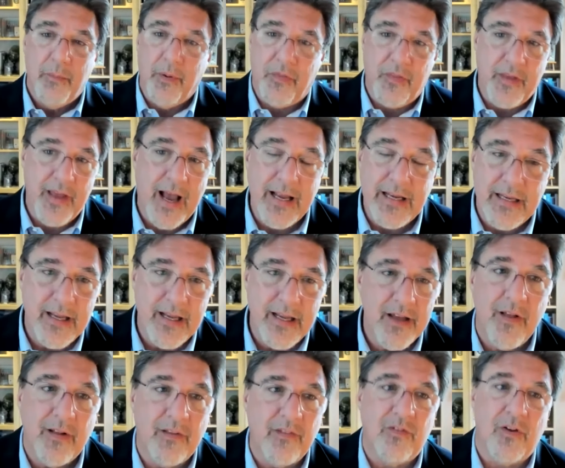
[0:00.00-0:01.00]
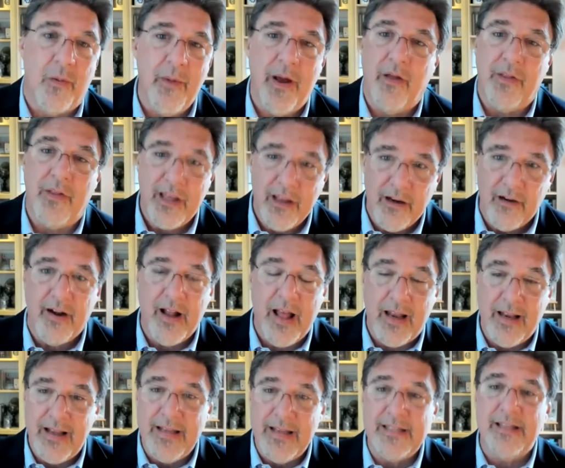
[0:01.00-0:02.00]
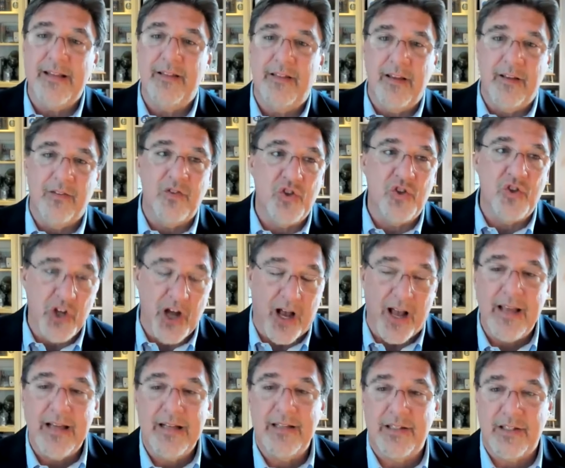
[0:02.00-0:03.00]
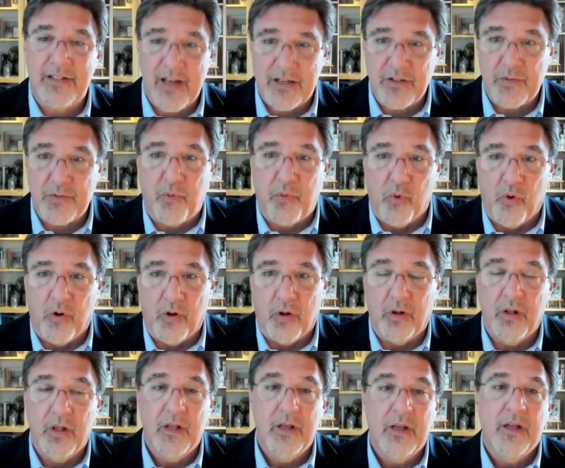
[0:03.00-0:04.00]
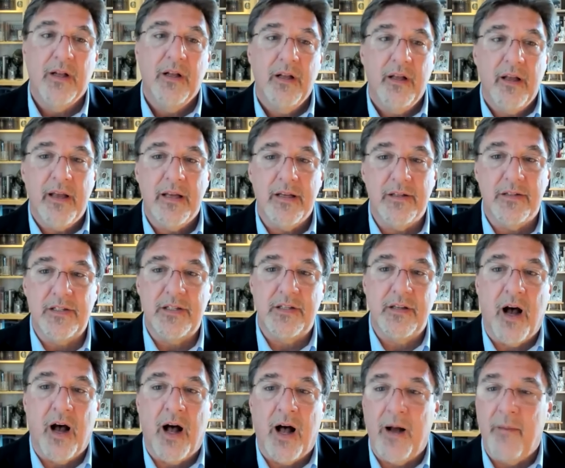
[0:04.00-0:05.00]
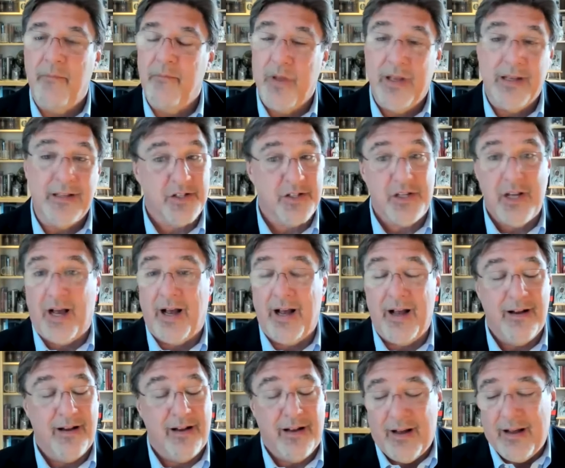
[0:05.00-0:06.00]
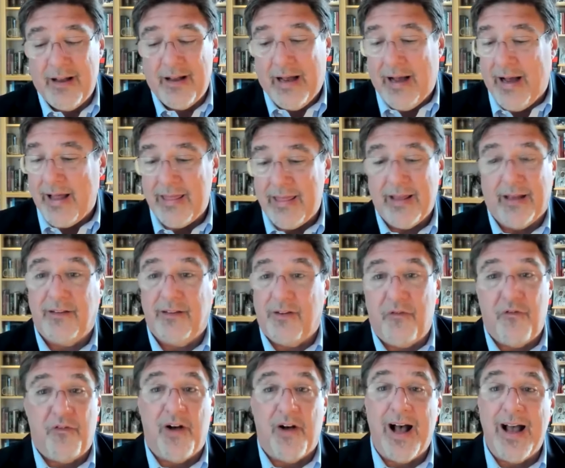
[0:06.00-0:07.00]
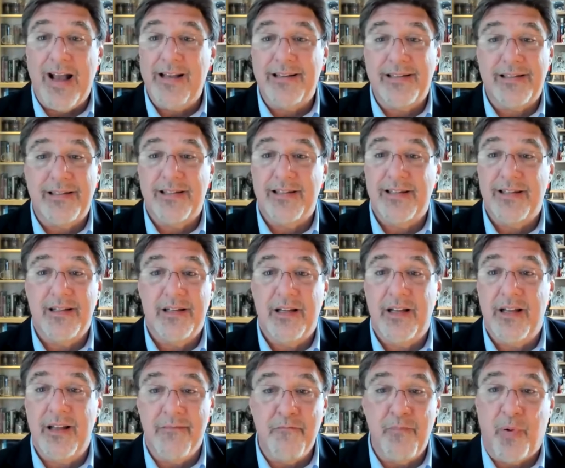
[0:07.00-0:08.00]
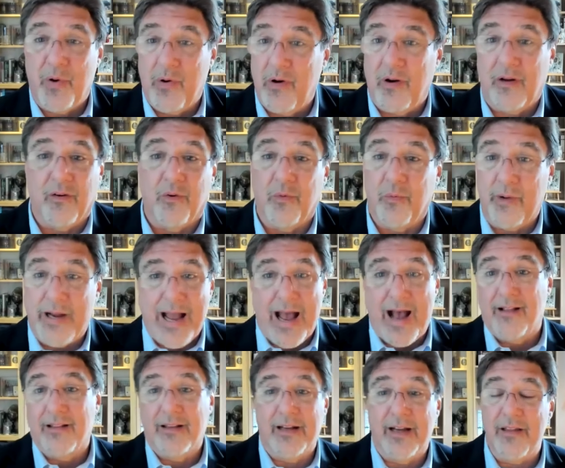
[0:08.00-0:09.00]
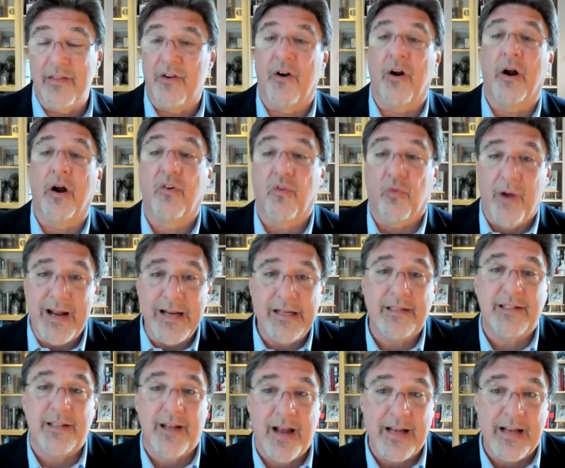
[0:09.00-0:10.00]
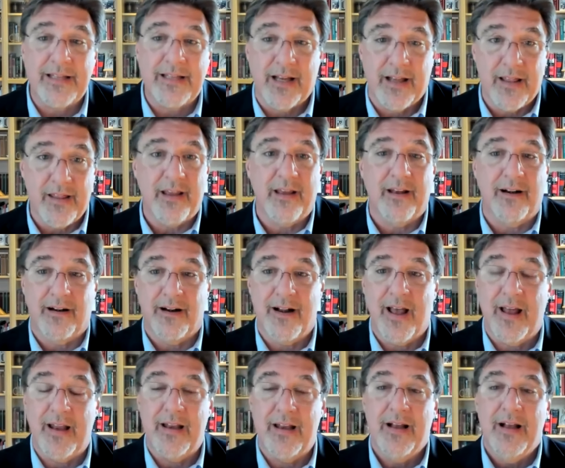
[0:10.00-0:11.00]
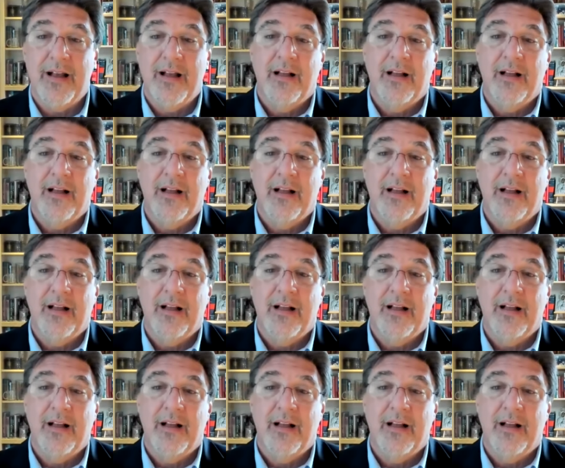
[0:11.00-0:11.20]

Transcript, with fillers: But the idea that somehow the internet isn't this giant cesspool is, um, it's, I, I think, defies empirical reality. There are great sites on the internet,